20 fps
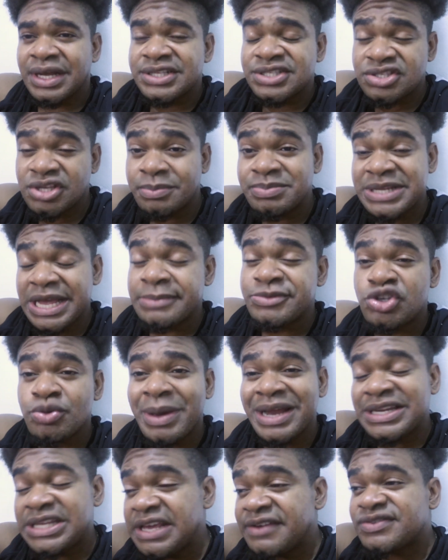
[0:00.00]
And sometimes you
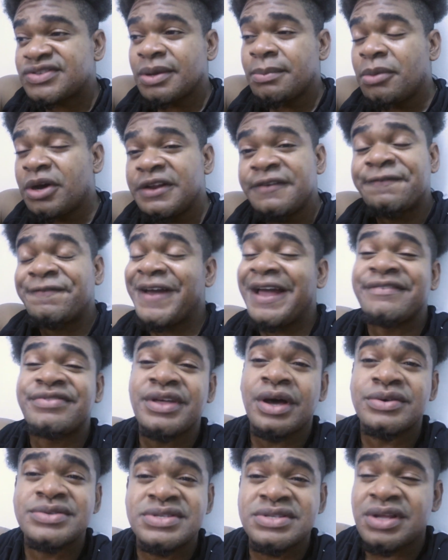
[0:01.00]
might give somebody $5,000,
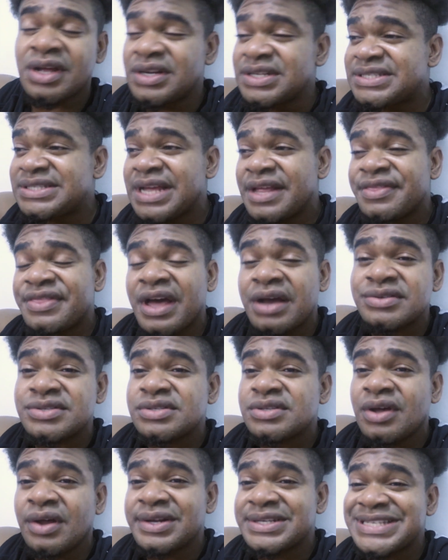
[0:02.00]

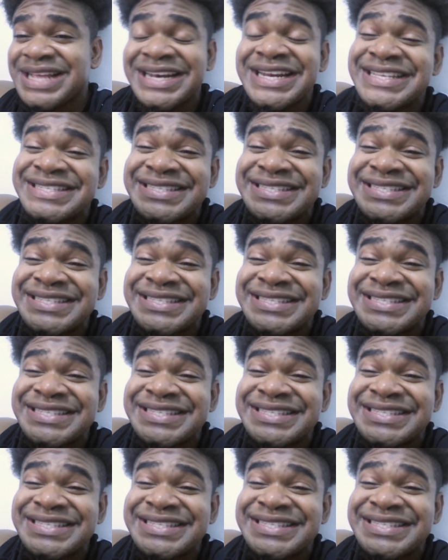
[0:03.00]
$10,000, and they